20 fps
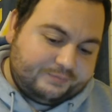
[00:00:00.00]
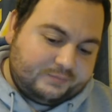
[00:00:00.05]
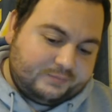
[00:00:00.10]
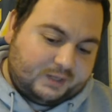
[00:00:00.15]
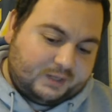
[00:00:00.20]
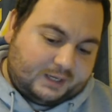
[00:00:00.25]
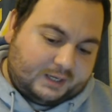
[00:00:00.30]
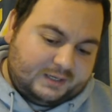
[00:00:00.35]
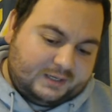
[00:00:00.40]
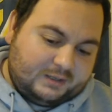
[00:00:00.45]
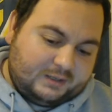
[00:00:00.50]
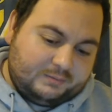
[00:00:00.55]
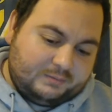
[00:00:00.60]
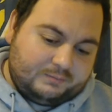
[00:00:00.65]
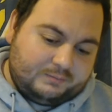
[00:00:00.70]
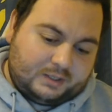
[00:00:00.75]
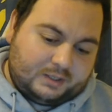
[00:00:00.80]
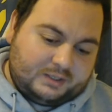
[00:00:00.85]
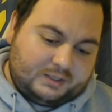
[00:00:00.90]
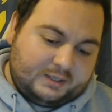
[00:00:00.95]
then
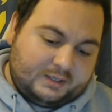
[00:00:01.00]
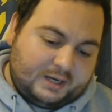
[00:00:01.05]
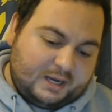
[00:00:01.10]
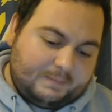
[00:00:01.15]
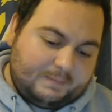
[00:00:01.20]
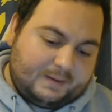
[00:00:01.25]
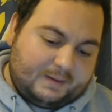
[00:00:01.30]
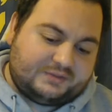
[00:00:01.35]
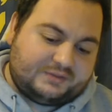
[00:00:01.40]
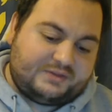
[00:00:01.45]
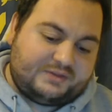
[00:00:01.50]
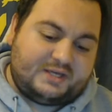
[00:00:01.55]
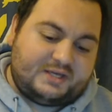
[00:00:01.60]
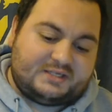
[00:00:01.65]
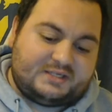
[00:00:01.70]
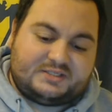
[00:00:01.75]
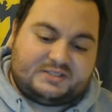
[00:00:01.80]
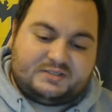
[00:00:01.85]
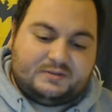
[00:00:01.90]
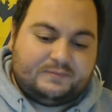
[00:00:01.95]
how about
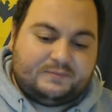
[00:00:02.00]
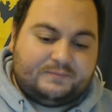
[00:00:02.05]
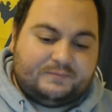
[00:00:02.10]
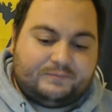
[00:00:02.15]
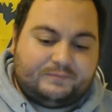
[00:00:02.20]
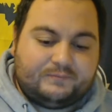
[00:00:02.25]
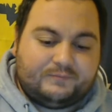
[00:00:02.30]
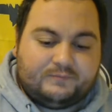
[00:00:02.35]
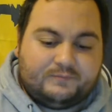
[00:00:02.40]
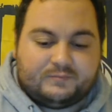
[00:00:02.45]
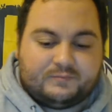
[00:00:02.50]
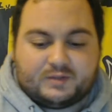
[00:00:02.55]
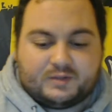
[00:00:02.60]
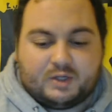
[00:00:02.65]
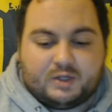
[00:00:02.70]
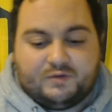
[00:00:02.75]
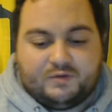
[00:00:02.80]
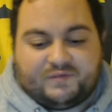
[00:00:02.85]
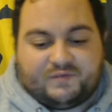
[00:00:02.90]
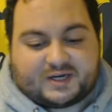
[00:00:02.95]
this?
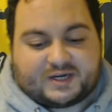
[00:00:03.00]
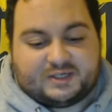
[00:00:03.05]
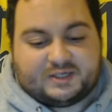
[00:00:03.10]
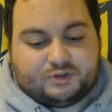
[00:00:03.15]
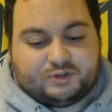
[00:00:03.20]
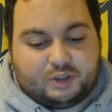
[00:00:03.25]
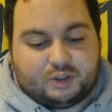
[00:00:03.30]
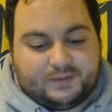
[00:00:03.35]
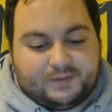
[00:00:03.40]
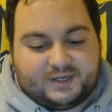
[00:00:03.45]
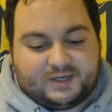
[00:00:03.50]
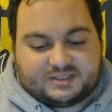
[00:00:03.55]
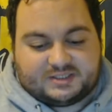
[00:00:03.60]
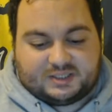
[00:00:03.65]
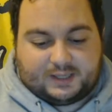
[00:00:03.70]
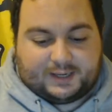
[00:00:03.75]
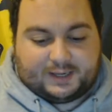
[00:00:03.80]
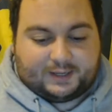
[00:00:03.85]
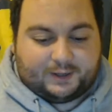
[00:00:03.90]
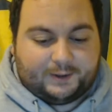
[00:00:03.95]
Fucking 2 minutes
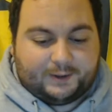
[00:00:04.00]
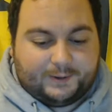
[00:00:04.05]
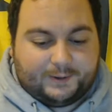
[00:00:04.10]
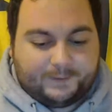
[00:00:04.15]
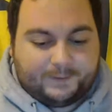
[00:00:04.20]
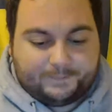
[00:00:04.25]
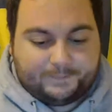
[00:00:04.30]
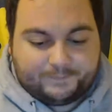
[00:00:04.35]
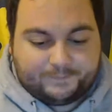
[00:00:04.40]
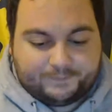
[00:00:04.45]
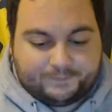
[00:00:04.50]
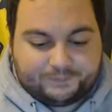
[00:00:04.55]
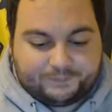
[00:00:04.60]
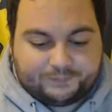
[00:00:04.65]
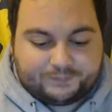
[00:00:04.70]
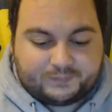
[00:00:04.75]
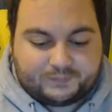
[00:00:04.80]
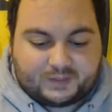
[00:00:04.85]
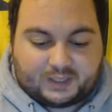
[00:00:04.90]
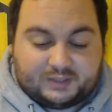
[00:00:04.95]
later,
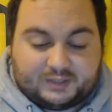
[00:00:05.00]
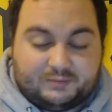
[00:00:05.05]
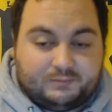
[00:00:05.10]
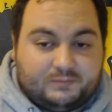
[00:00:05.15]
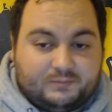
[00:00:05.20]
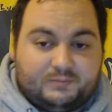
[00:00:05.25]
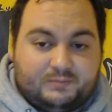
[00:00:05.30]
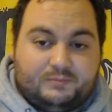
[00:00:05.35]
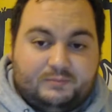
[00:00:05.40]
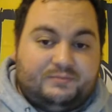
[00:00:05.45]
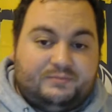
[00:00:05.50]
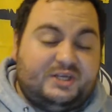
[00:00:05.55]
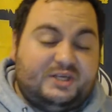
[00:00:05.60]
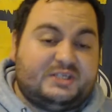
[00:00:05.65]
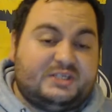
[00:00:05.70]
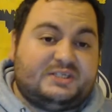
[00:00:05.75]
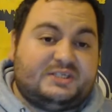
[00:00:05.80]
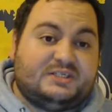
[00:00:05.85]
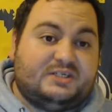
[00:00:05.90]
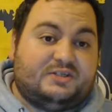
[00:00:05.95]
and
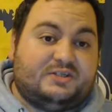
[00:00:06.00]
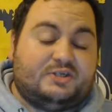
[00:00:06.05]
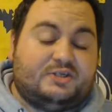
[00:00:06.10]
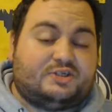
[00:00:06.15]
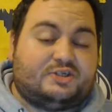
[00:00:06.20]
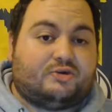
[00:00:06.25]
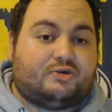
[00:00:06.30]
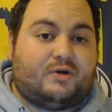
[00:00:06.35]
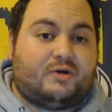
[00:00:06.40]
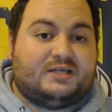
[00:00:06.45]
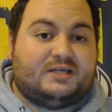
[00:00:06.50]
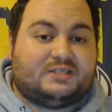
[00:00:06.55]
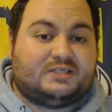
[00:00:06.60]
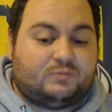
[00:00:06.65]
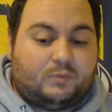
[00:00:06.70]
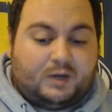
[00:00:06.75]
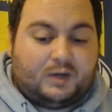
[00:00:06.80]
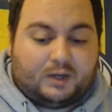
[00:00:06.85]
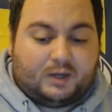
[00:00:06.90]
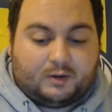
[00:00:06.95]
this is a disgrace as
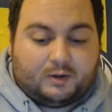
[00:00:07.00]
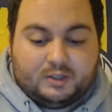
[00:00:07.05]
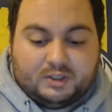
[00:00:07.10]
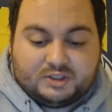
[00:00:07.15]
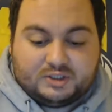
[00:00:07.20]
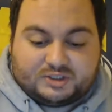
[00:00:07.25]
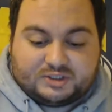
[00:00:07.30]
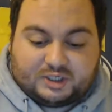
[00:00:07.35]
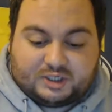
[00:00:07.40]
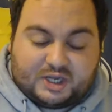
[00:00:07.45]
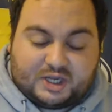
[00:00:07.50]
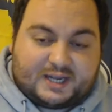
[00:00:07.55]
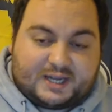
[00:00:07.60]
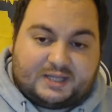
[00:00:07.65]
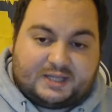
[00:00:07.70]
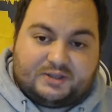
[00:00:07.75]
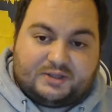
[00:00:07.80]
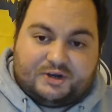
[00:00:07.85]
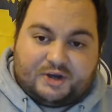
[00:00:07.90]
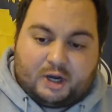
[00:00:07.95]
well. So you
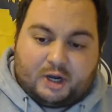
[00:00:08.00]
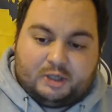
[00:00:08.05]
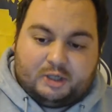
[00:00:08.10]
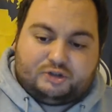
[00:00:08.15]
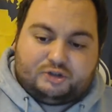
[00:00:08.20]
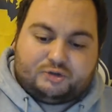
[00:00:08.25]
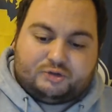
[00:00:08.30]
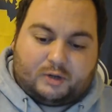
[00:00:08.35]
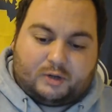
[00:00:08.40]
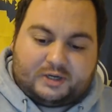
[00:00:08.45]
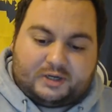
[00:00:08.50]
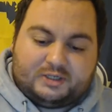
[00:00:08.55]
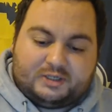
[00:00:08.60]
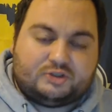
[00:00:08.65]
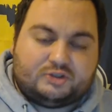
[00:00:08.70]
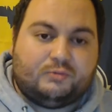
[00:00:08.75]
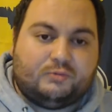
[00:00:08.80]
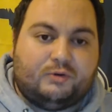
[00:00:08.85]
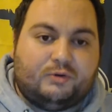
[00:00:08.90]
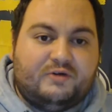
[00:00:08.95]
get the no try to
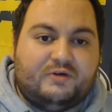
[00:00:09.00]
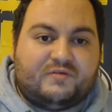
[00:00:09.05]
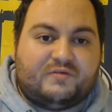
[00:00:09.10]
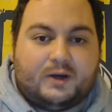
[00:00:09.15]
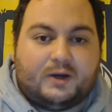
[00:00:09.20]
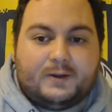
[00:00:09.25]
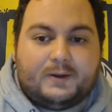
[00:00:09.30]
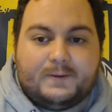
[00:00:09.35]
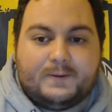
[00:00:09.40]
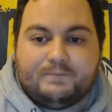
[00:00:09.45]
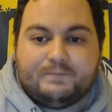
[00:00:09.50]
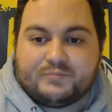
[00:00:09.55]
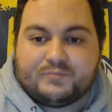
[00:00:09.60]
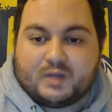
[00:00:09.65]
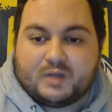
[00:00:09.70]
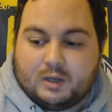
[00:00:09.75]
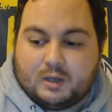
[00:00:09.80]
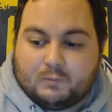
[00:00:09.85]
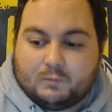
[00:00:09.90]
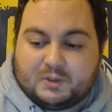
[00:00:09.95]
Taruva,
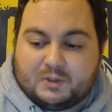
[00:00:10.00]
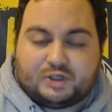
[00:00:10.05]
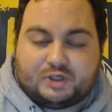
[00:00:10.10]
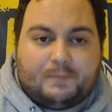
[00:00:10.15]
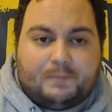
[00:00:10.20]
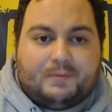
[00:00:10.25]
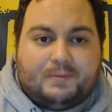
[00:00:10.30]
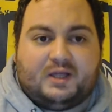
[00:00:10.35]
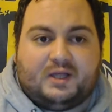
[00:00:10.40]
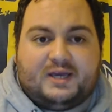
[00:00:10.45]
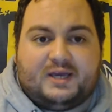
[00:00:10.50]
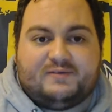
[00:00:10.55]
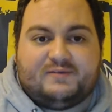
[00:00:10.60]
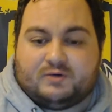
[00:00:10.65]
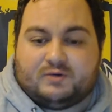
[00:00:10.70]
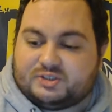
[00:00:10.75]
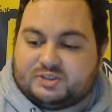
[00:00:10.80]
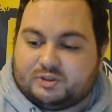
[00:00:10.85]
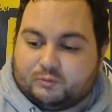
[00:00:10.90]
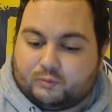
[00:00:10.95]
which I believe
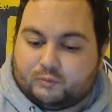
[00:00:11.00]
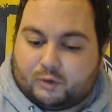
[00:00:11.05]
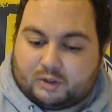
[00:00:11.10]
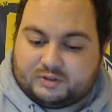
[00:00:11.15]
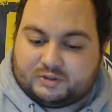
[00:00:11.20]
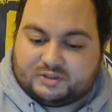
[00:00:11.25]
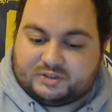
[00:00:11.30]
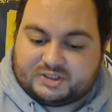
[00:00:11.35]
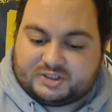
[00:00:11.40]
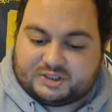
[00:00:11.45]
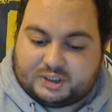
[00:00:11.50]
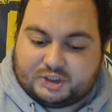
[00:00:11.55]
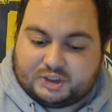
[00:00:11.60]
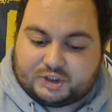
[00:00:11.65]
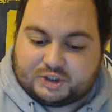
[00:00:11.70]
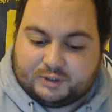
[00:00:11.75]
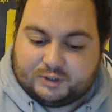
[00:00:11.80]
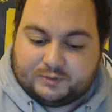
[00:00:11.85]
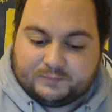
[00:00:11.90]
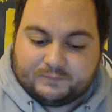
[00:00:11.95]
was the wrong
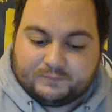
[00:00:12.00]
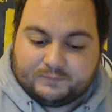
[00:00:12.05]
decision.